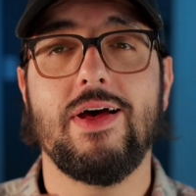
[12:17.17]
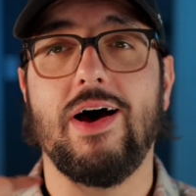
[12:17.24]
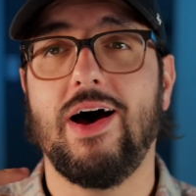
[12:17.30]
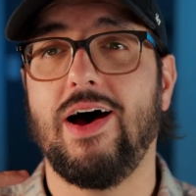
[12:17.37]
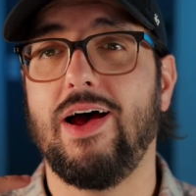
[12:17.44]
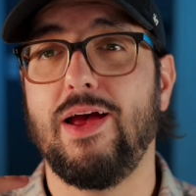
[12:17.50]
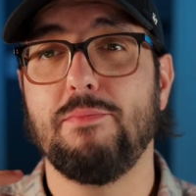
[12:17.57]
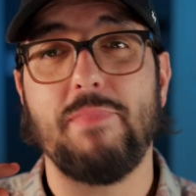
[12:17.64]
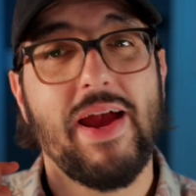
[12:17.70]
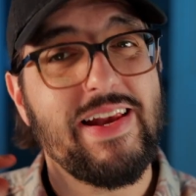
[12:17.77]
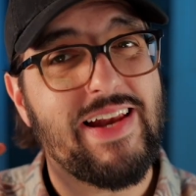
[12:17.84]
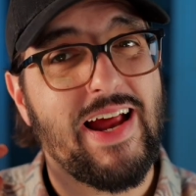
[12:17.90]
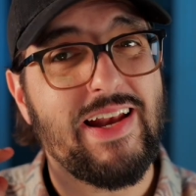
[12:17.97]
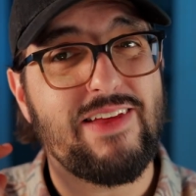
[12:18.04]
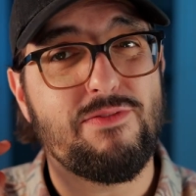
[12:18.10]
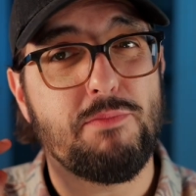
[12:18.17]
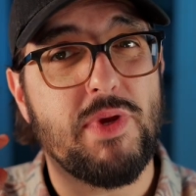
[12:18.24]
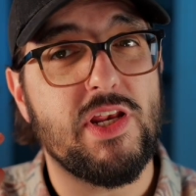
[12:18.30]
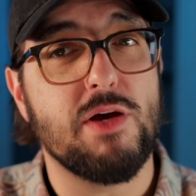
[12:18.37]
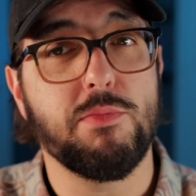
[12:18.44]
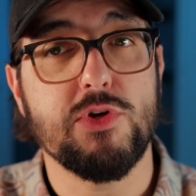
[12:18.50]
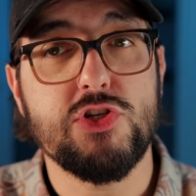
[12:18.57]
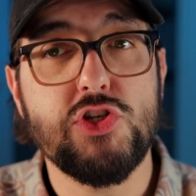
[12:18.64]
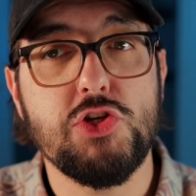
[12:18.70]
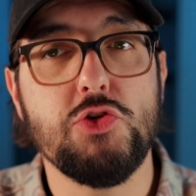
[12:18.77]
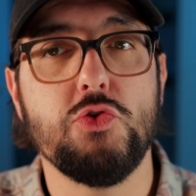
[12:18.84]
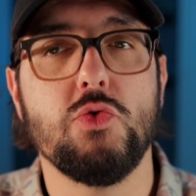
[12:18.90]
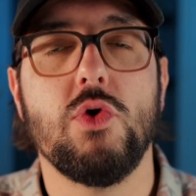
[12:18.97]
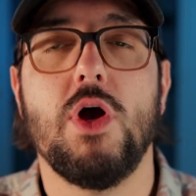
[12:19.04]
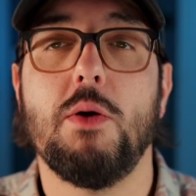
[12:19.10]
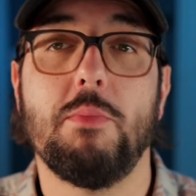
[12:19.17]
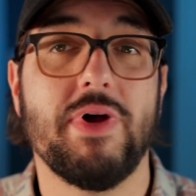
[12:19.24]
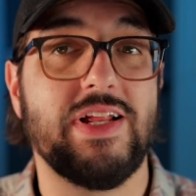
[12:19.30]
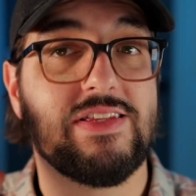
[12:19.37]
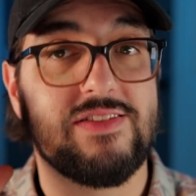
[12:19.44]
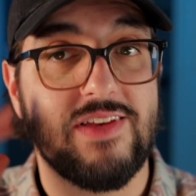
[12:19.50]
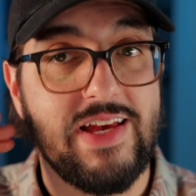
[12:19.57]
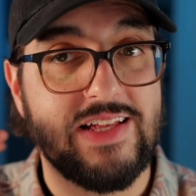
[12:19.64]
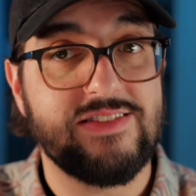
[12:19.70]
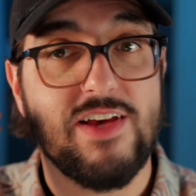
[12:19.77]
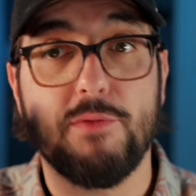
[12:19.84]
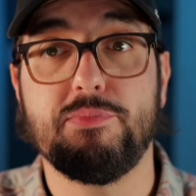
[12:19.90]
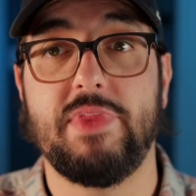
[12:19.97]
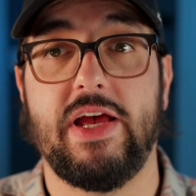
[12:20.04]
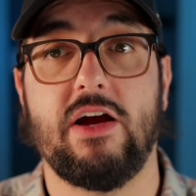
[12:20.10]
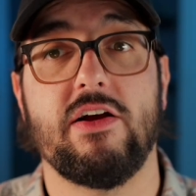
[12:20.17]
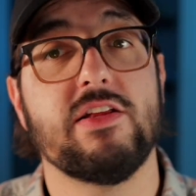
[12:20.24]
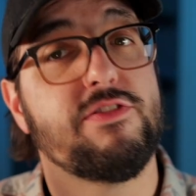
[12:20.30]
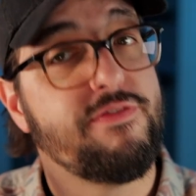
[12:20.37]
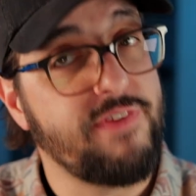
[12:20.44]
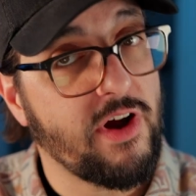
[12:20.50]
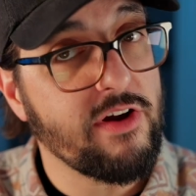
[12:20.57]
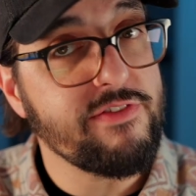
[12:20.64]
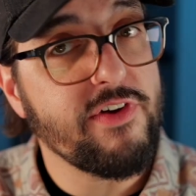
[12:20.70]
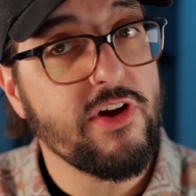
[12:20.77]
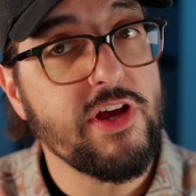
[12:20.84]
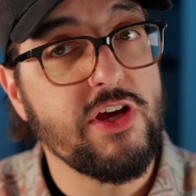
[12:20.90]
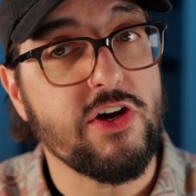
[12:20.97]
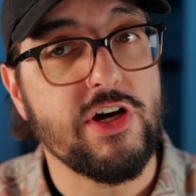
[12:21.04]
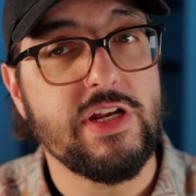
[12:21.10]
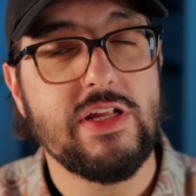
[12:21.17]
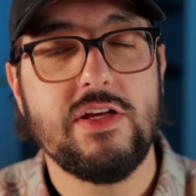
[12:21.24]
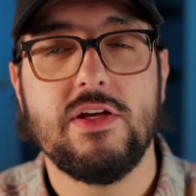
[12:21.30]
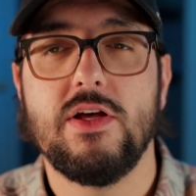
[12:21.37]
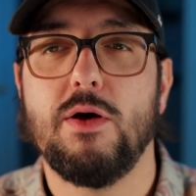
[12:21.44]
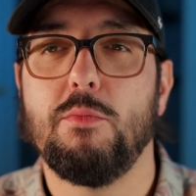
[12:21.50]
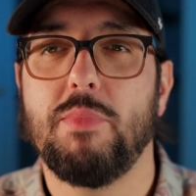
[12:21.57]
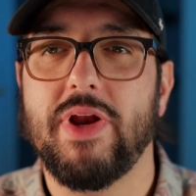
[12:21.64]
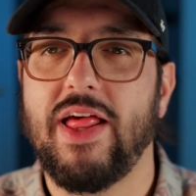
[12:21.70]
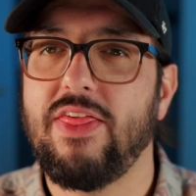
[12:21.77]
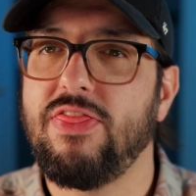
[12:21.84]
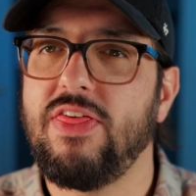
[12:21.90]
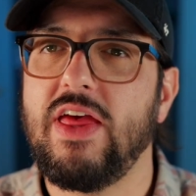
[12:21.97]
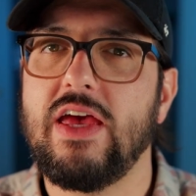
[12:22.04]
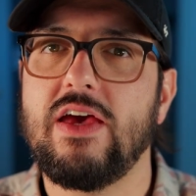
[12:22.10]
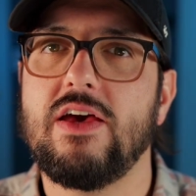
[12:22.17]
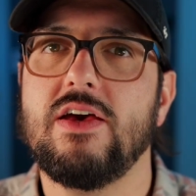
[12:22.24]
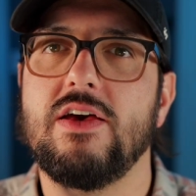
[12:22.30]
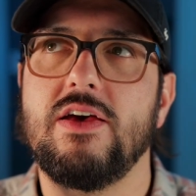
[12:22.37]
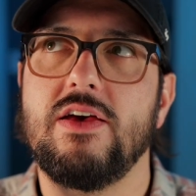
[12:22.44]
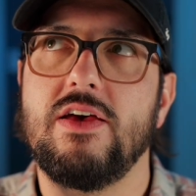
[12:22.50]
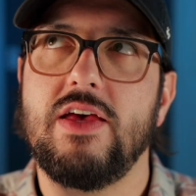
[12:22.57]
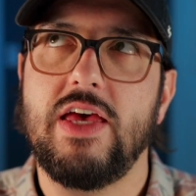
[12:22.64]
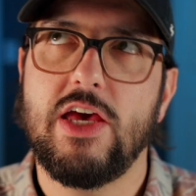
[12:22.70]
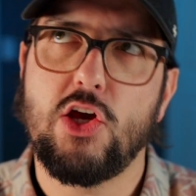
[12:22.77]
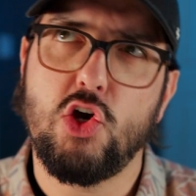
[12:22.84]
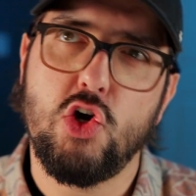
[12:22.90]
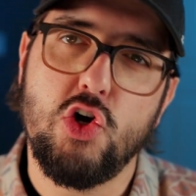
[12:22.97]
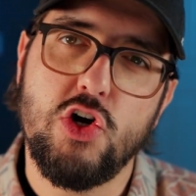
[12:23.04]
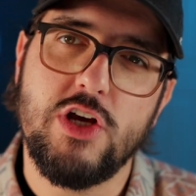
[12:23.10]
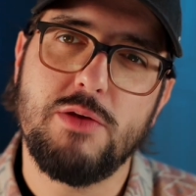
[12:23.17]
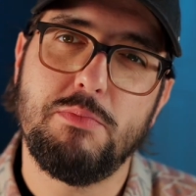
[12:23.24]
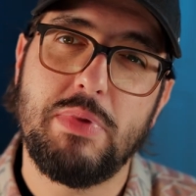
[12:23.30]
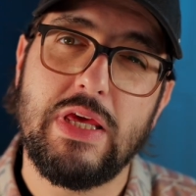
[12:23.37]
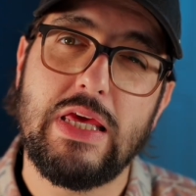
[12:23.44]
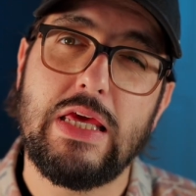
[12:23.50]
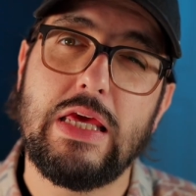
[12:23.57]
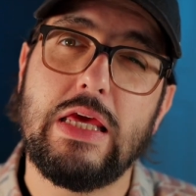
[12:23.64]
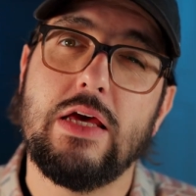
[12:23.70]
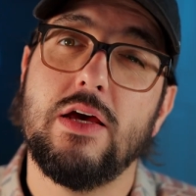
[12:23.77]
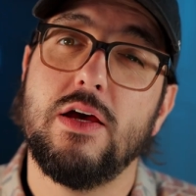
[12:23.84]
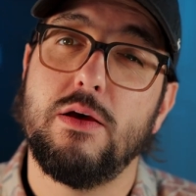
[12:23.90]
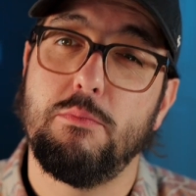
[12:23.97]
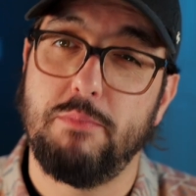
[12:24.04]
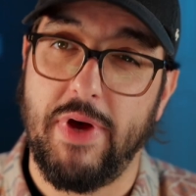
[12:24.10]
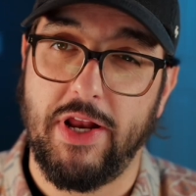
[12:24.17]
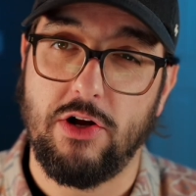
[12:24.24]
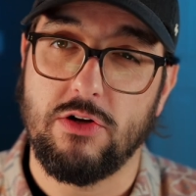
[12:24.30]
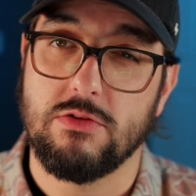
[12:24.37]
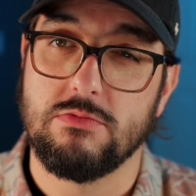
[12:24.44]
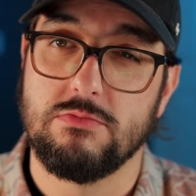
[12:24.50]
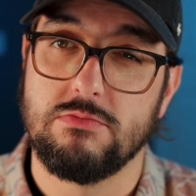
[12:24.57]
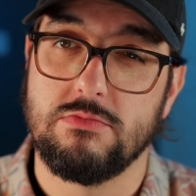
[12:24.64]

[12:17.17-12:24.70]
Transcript: It might not even be number 2, but it's up there. It's very, very good, but I think it could be better.